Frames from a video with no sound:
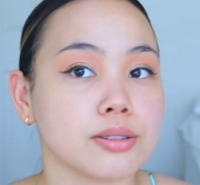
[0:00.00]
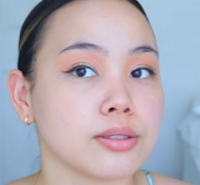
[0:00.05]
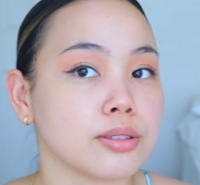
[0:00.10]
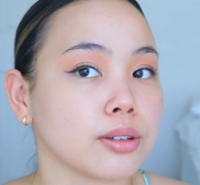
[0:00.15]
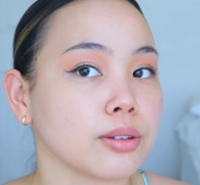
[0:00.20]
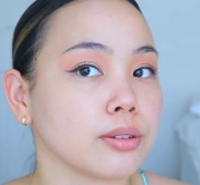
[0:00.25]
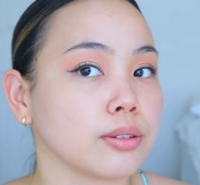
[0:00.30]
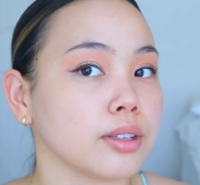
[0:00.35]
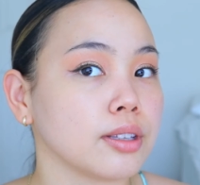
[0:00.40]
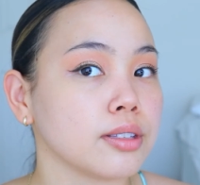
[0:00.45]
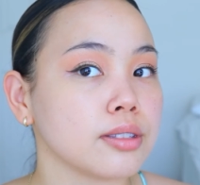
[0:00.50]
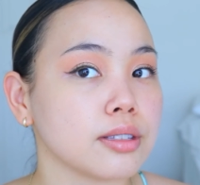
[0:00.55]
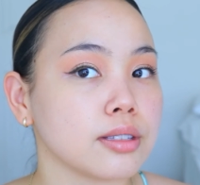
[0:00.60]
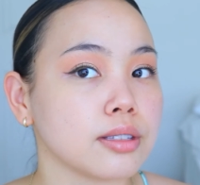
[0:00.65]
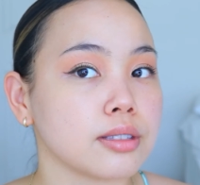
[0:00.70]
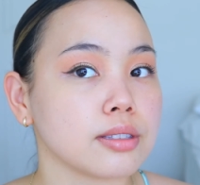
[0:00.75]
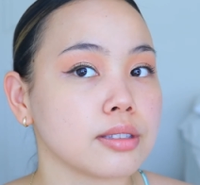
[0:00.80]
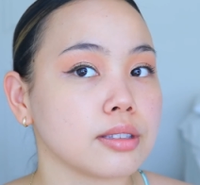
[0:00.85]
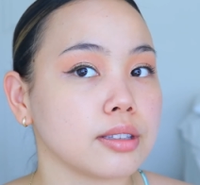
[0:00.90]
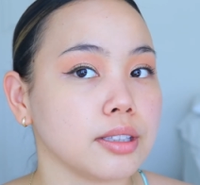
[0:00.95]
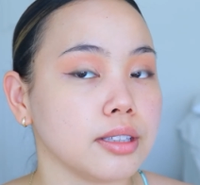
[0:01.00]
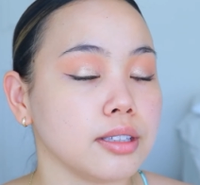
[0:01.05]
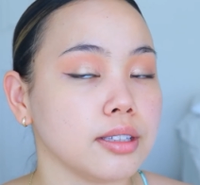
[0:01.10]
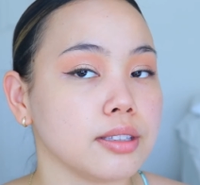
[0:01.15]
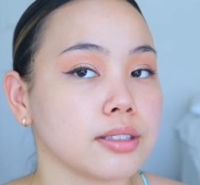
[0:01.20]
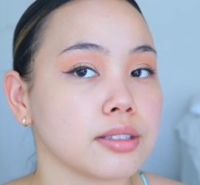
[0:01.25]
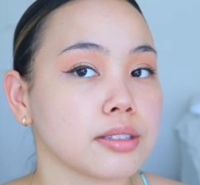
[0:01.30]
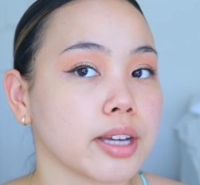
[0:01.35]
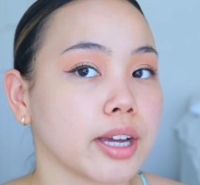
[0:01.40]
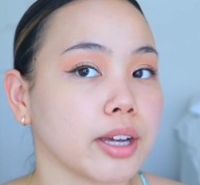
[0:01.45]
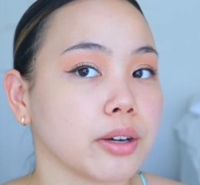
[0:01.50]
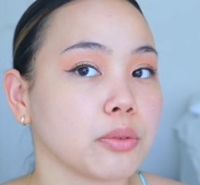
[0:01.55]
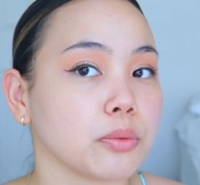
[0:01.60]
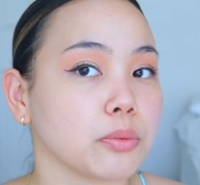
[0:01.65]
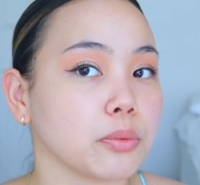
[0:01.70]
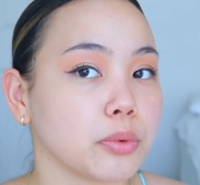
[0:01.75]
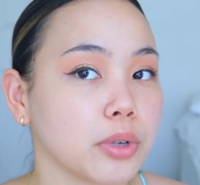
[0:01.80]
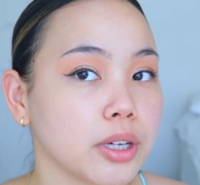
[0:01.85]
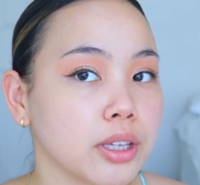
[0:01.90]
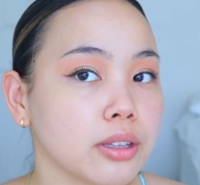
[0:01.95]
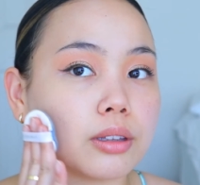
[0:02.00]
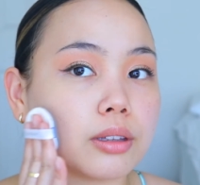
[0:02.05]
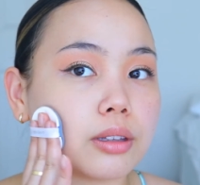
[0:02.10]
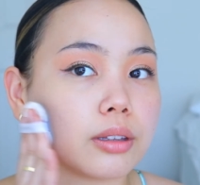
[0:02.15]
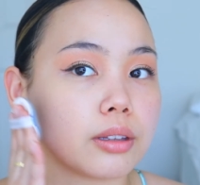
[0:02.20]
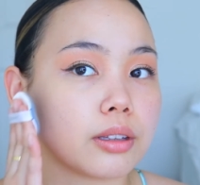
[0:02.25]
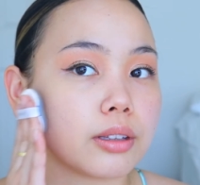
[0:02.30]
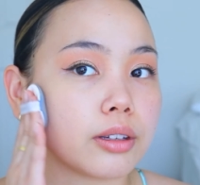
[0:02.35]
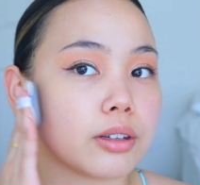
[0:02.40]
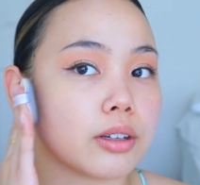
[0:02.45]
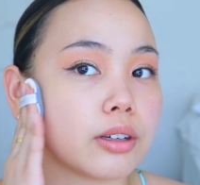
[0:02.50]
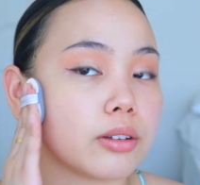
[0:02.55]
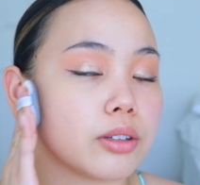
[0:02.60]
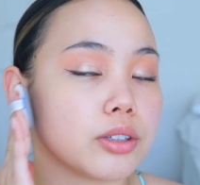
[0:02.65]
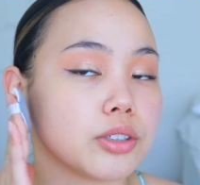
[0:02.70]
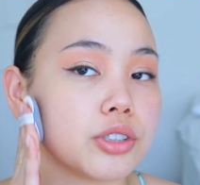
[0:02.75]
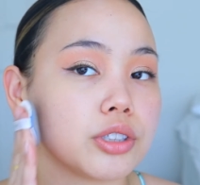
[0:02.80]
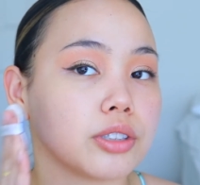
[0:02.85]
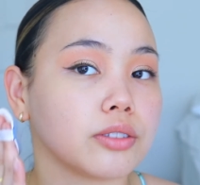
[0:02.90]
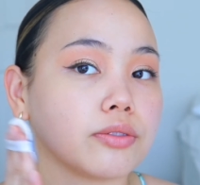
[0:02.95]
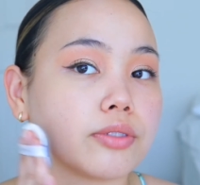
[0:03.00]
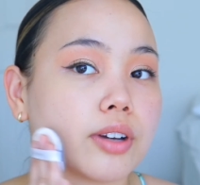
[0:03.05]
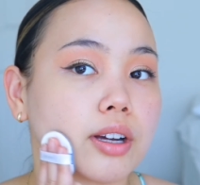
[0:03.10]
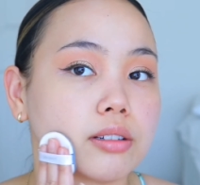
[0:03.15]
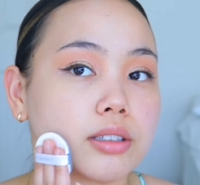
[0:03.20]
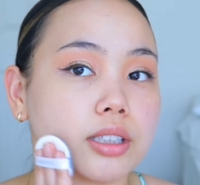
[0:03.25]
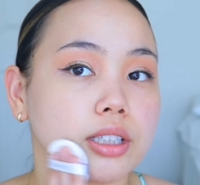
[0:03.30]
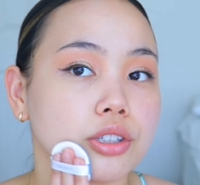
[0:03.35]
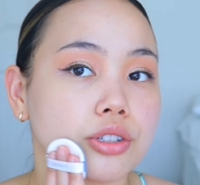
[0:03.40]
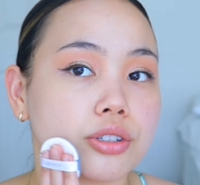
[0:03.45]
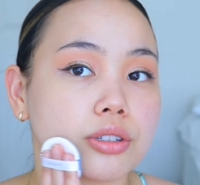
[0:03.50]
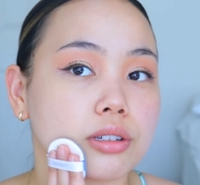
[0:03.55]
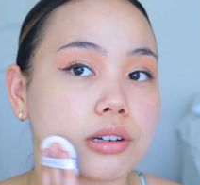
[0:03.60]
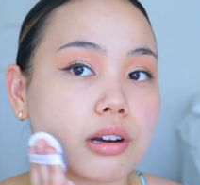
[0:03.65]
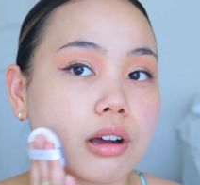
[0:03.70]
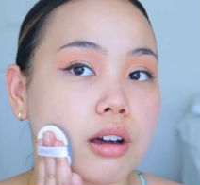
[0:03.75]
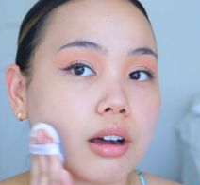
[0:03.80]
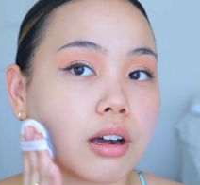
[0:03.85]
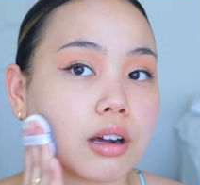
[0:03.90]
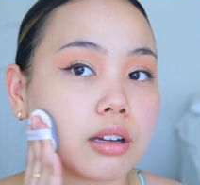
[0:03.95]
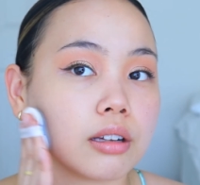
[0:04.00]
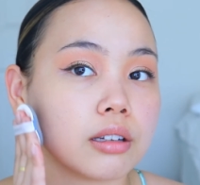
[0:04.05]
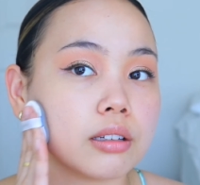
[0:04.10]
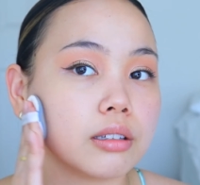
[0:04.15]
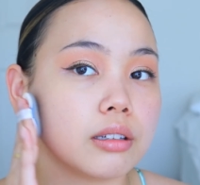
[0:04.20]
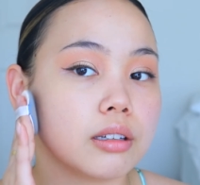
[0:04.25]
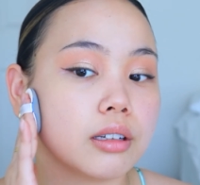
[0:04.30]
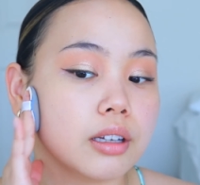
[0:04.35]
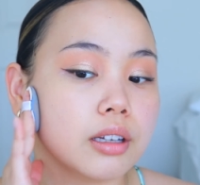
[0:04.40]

So this is the side with the cushion foundation on.